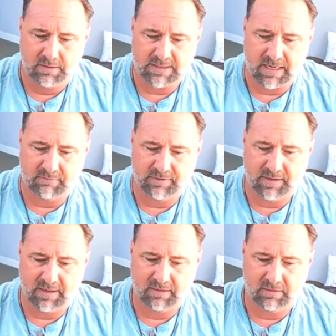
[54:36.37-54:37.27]
same
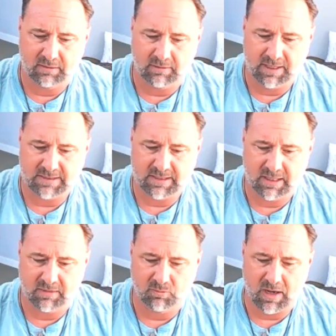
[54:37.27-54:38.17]
thing. Elena's
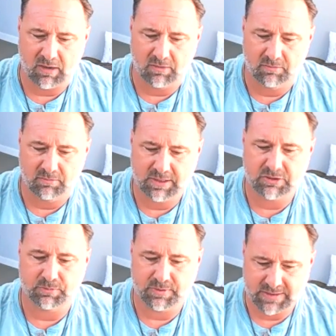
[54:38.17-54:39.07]
saying, wow, makes
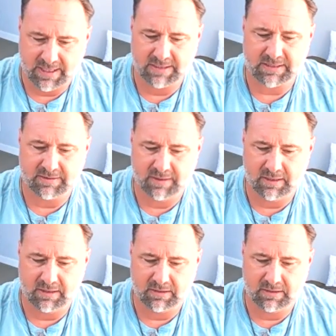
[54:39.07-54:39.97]
super sense. I
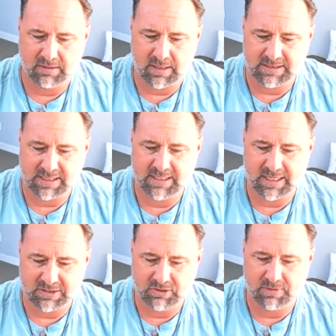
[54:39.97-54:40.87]
think I say
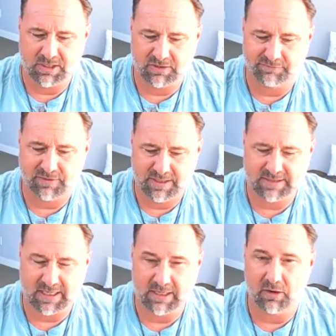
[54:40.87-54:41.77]
yes too much and afraid to
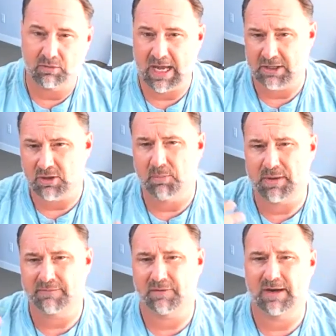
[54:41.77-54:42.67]
say no. Yeah, don't be
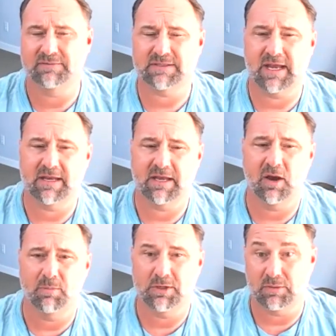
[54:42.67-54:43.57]
afraid of saying
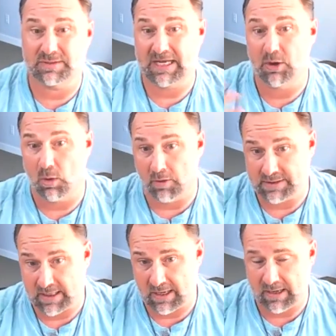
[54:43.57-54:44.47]
no, but don't say no all the
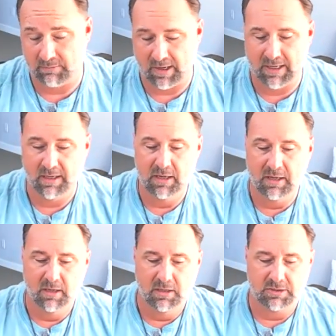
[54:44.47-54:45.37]
time, right?
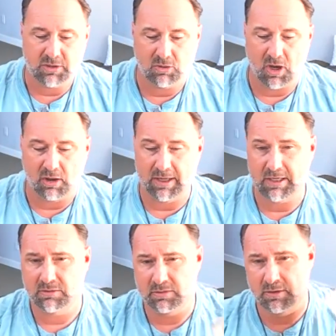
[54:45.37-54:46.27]
So,
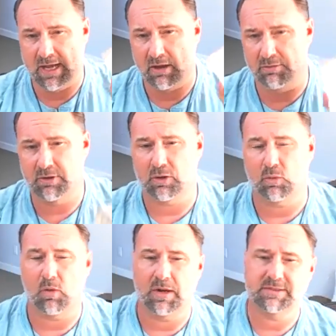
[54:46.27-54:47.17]
Colleen, you're now in the
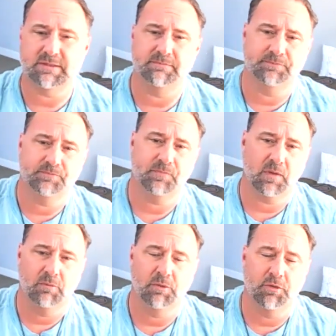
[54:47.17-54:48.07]
quantum
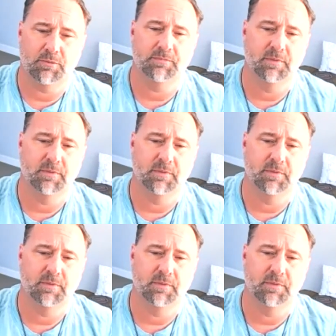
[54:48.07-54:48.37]
room.